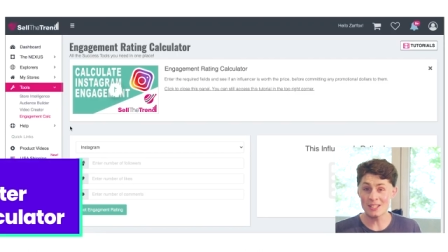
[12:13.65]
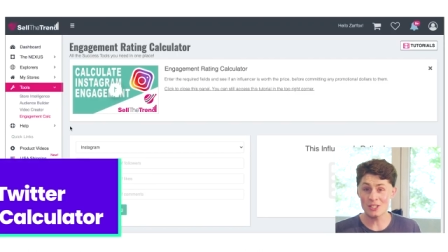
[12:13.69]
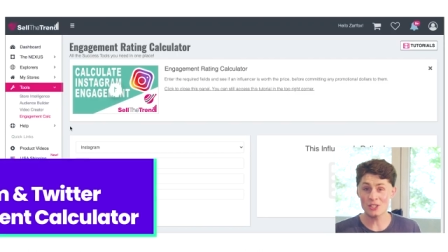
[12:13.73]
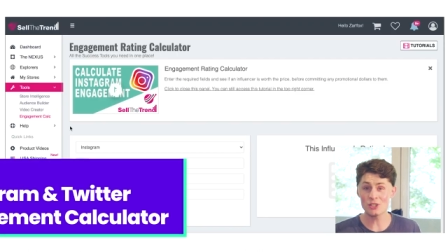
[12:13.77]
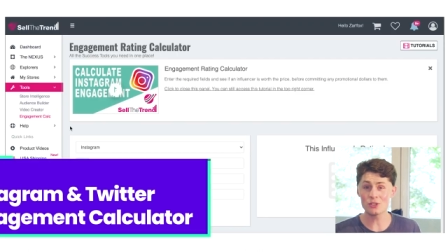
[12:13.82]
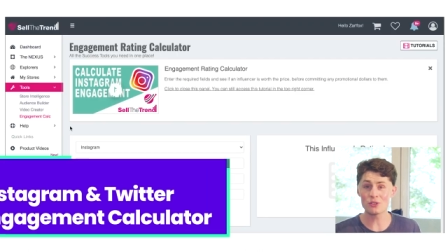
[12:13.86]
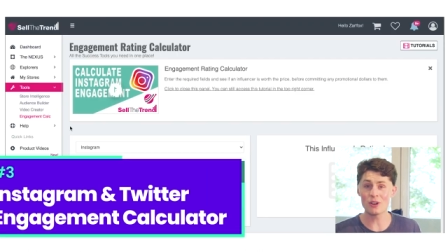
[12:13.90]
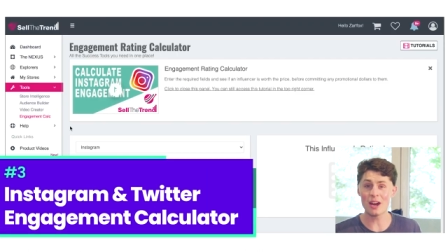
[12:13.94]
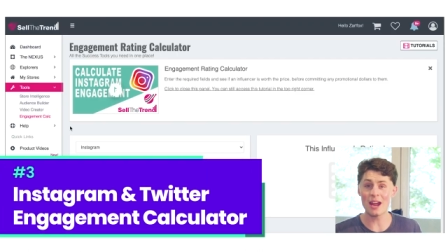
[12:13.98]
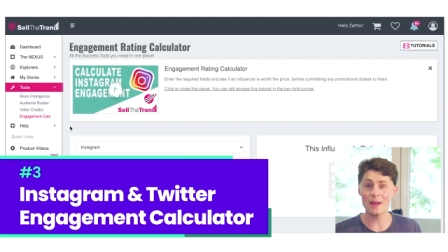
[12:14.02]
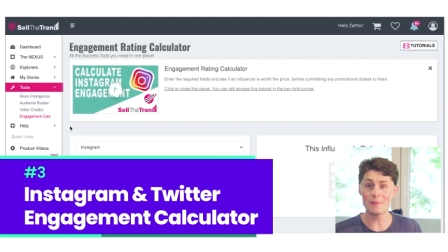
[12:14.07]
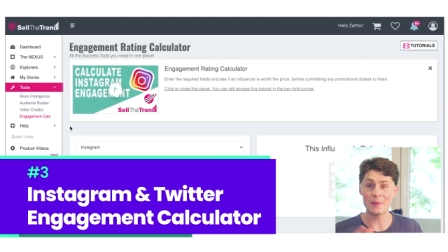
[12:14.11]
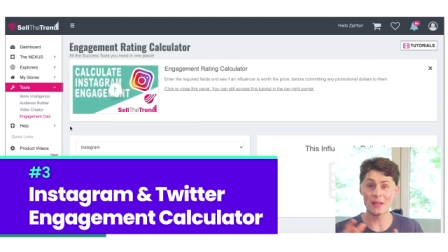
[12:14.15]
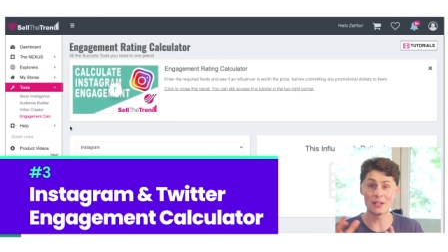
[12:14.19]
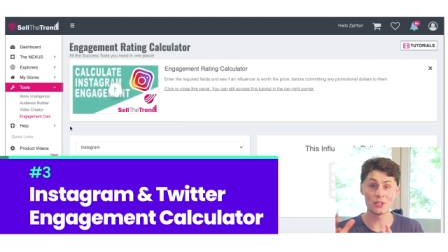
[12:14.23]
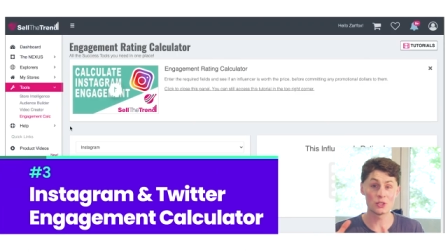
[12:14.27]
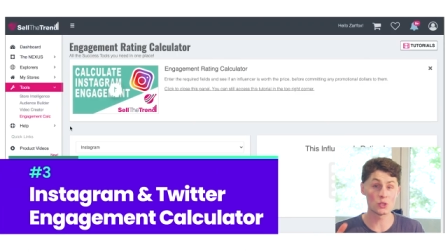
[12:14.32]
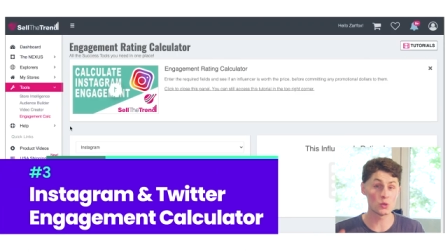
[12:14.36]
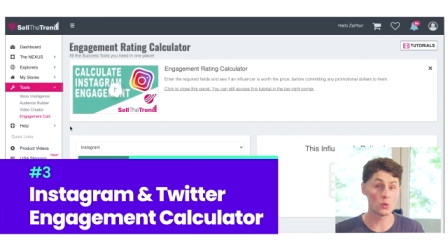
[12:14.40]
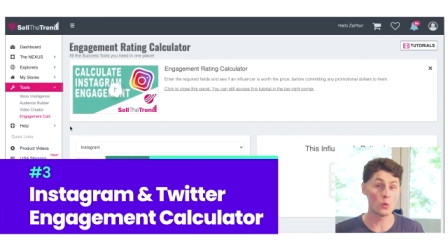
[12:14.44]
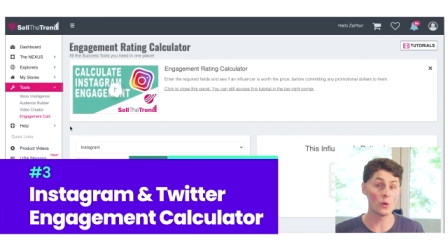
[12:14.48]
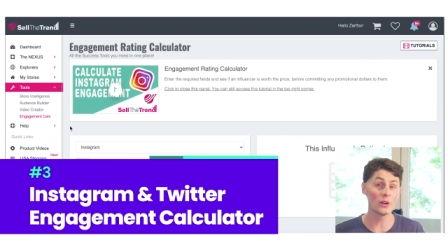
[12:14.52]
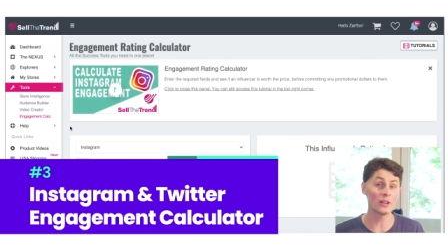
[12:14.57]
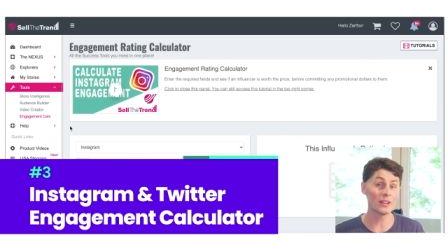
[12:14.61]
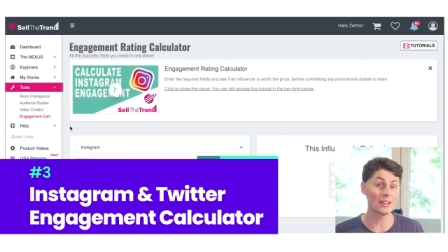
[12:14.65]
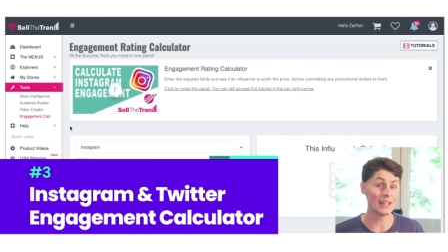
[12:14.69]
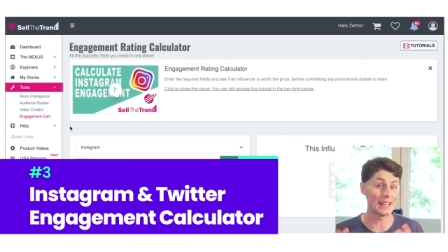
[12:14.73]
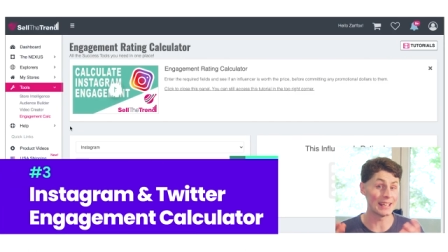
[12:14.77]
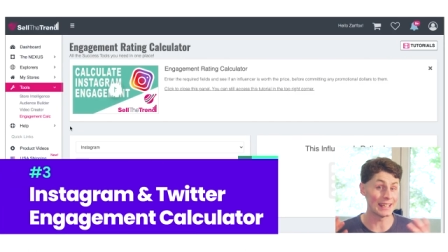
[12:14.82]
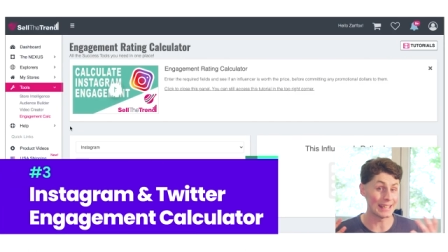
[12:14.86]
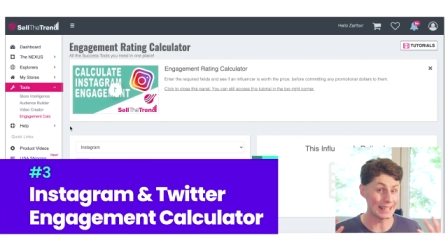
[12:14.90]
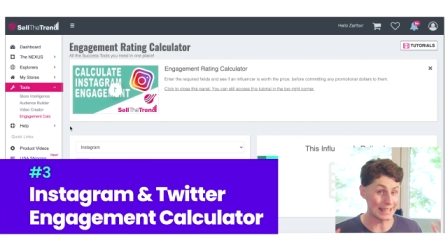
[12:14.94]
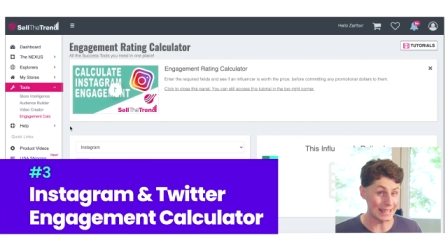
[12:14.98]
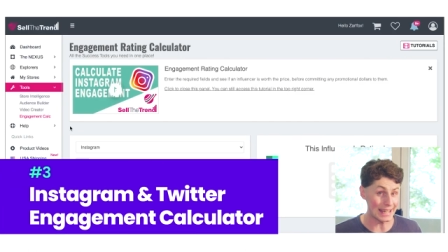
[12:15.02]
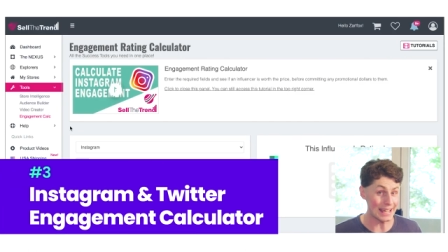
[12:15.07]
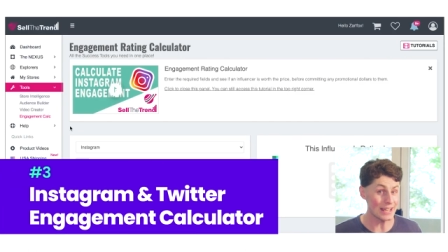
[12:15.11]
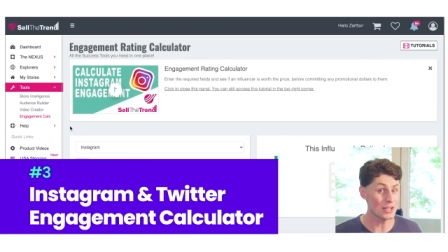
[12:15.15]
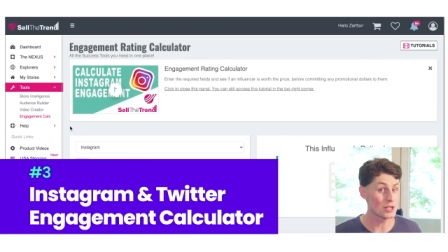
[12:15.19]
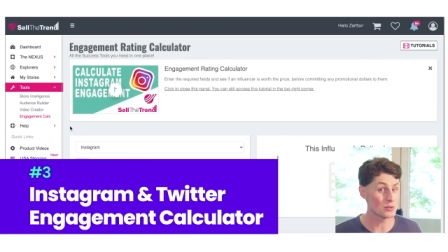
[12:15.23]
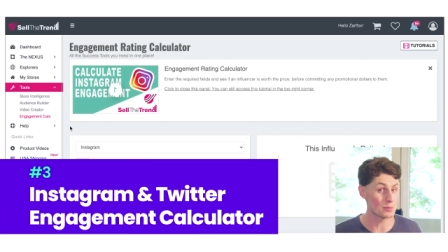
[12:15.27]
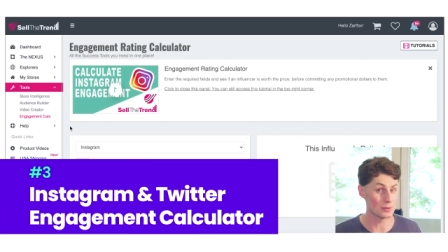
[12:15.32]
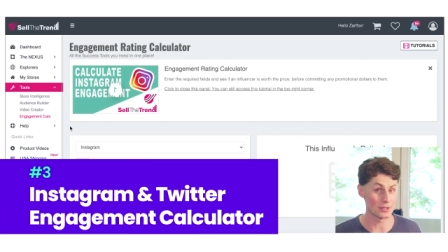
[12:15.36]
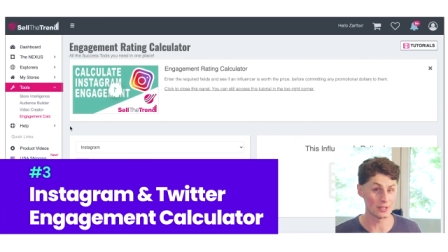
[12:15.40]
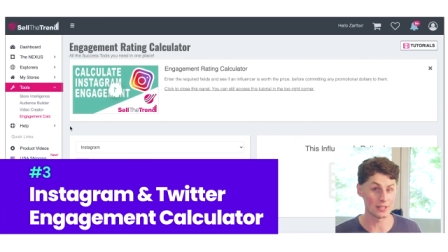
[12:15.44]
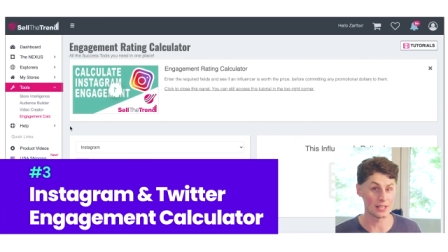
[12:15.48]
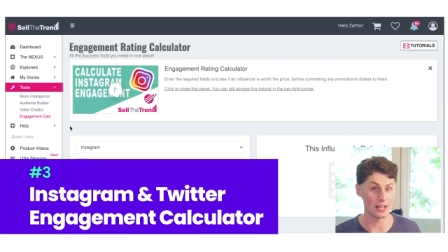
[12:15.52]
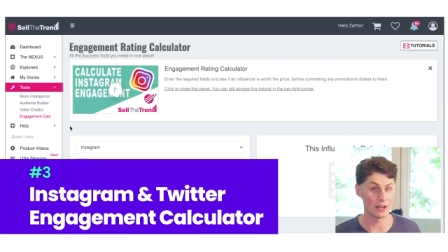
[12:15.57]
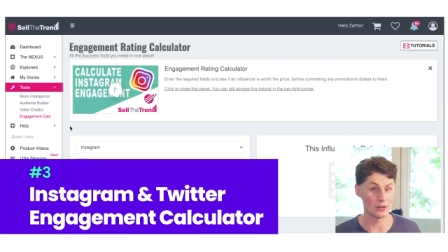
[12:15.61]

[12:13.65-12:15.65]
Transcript: Instagram and Twitter engagement